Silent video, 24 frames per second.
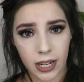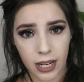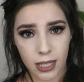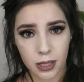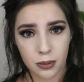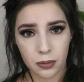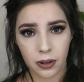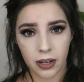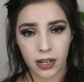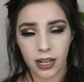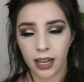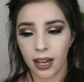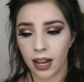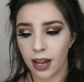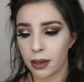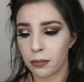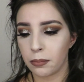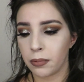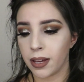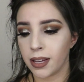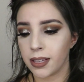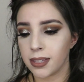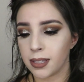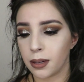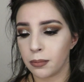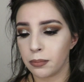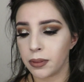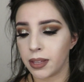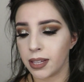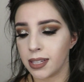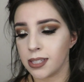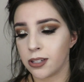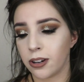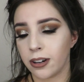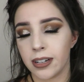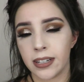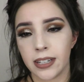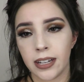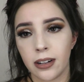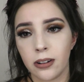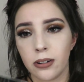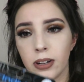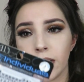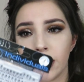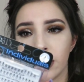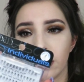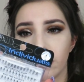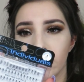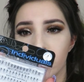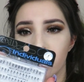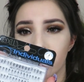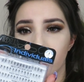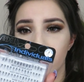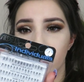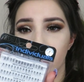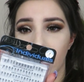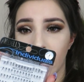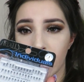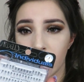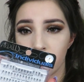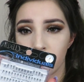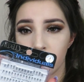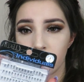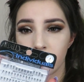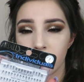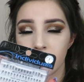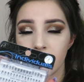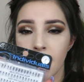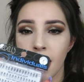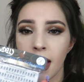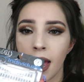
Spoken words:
next product, I picked up these Ardell individual lashes.